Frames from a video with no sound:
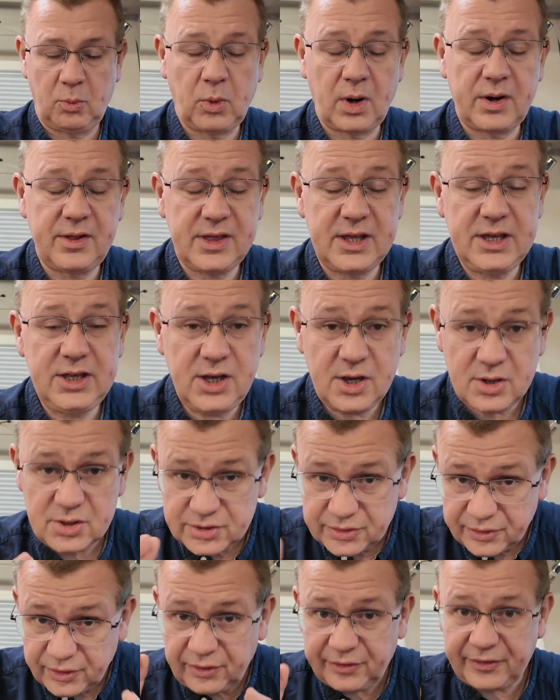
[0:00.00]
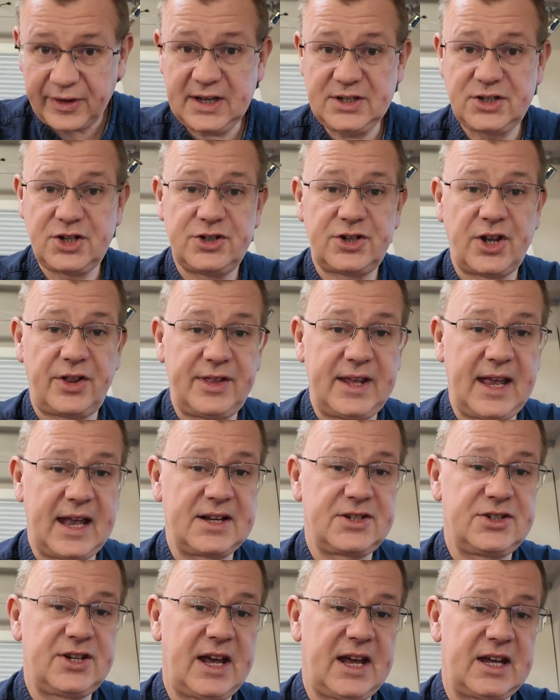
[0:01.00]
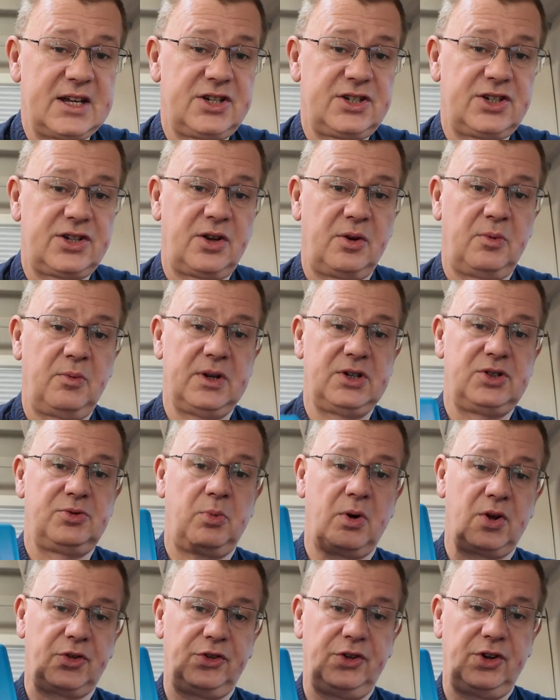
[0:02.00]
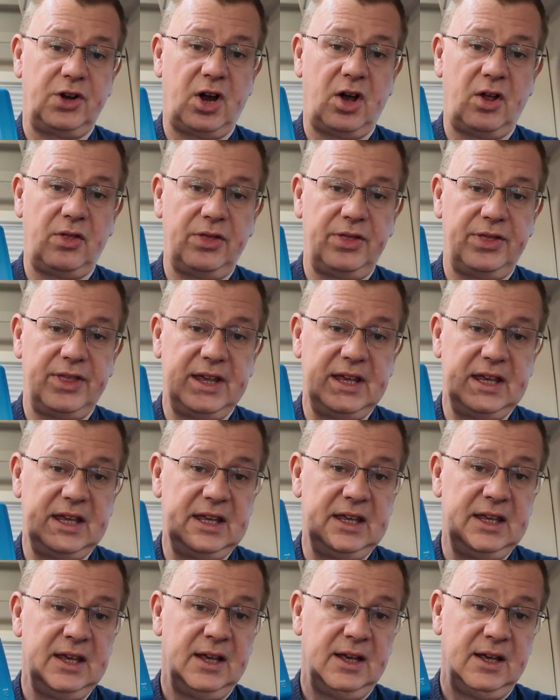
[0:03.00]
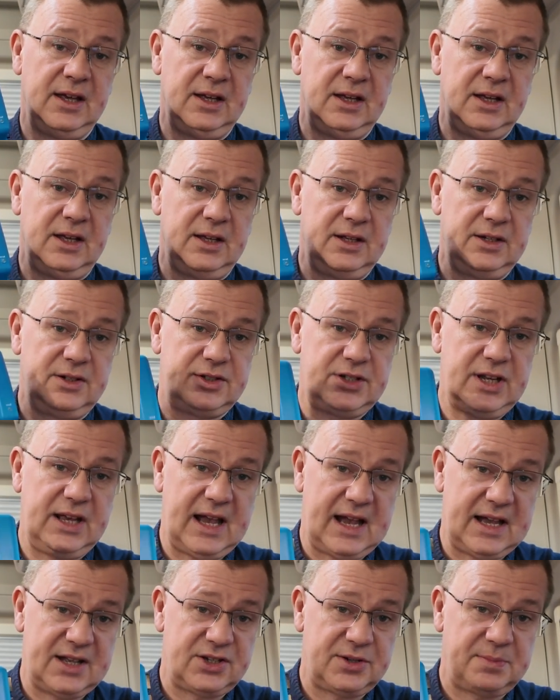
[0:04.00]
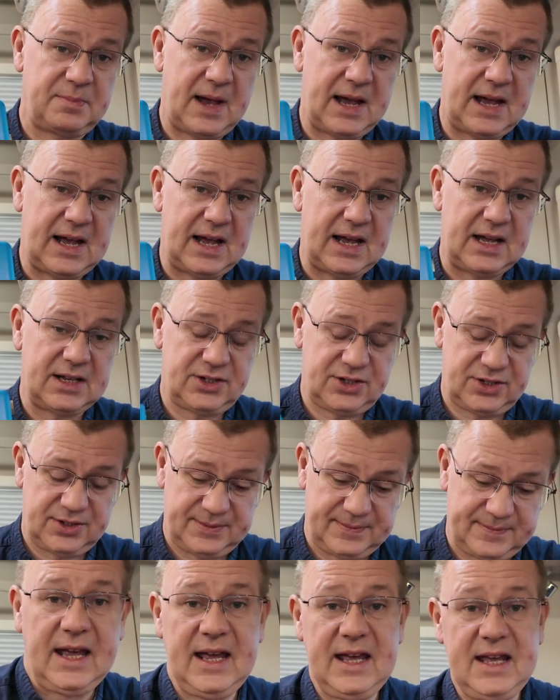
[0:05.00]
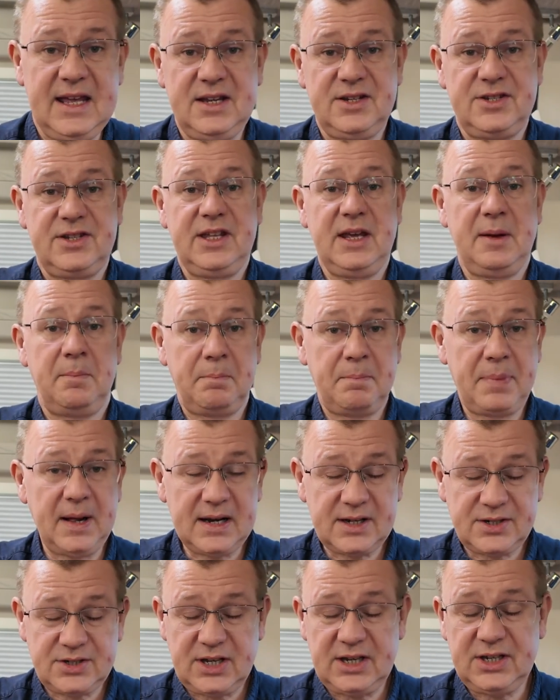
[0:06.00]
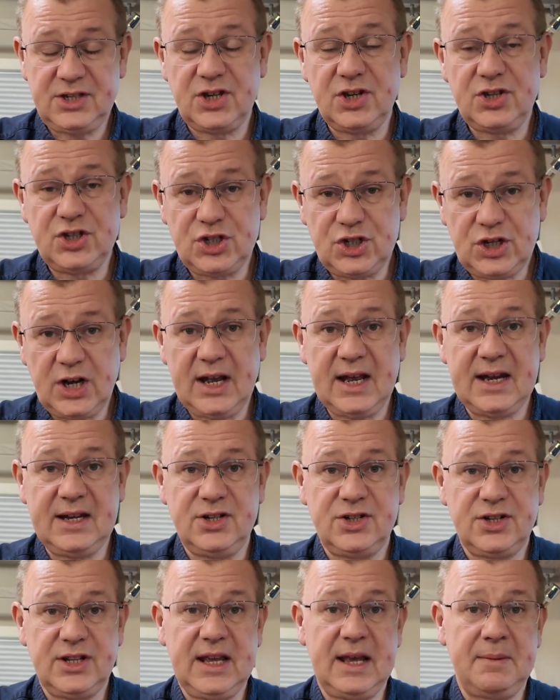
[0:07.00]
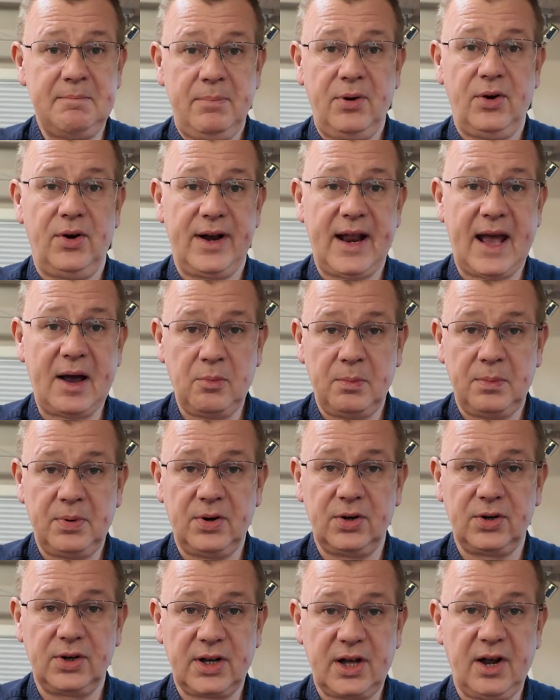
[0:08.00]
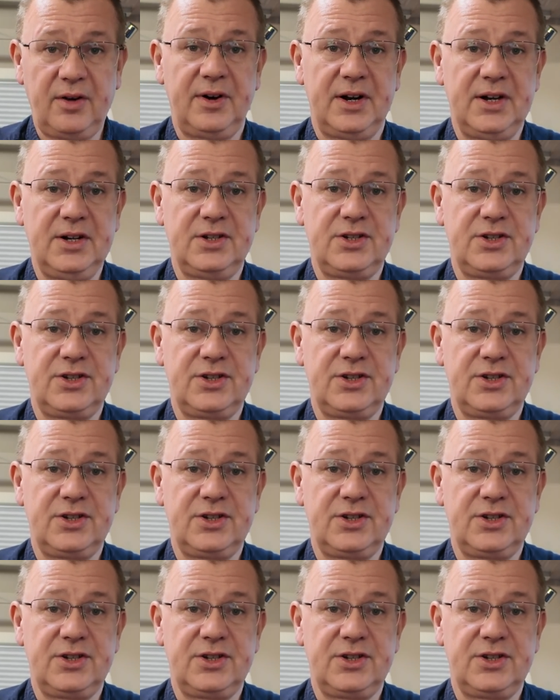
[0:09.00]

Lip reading: One of the useful features on the XS, which wasn't on the TR Smart, is the ability to change the input and output current.